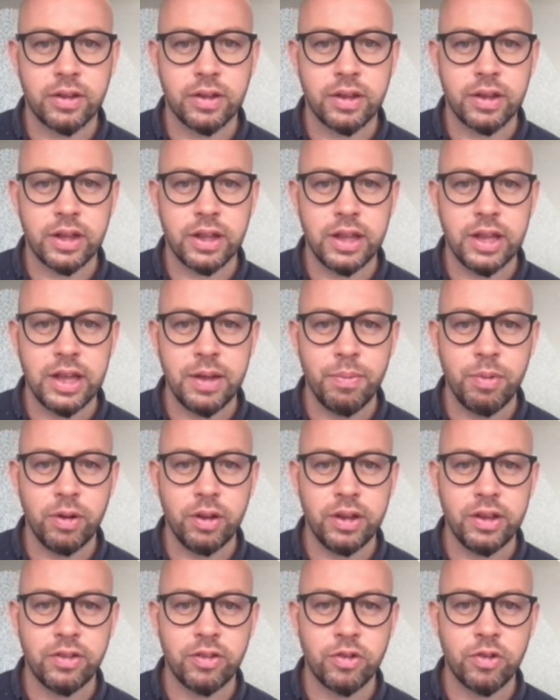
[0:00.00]
the label
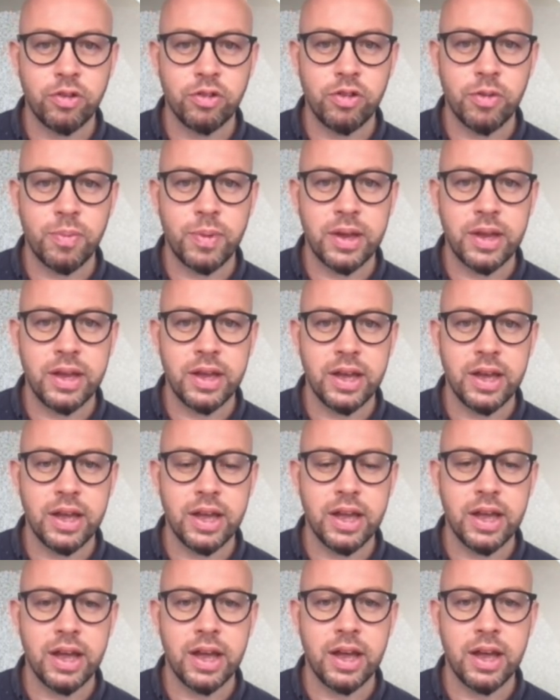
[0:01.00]
is going to be
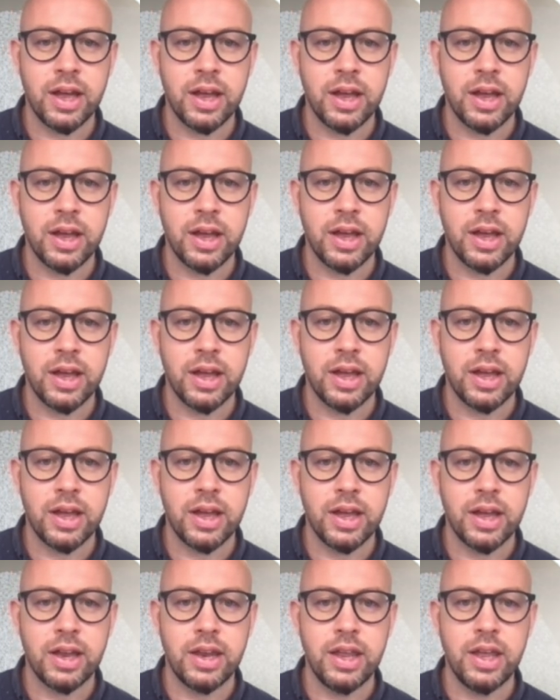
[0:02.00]
uh, an